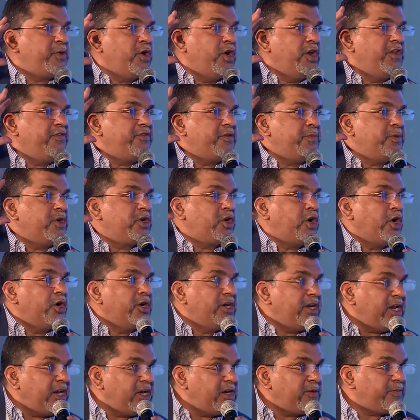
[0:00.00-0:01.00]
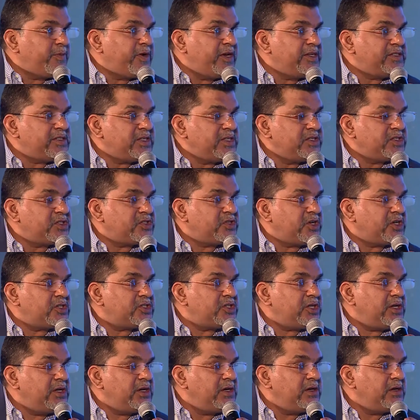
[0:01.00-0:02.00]
purely from a content pricing no, I'm structure?
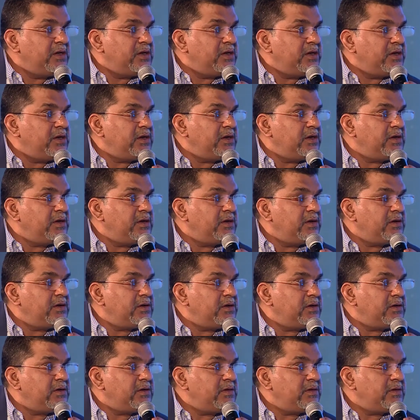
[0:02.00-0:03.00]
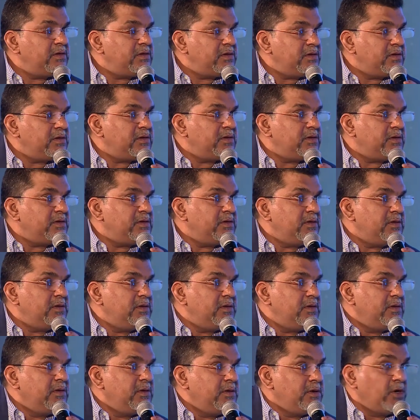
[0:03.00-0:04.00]
Talking, I'm talking from a data price point.
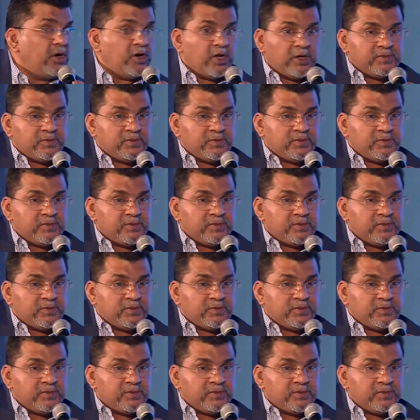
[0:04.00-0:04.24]
No, no,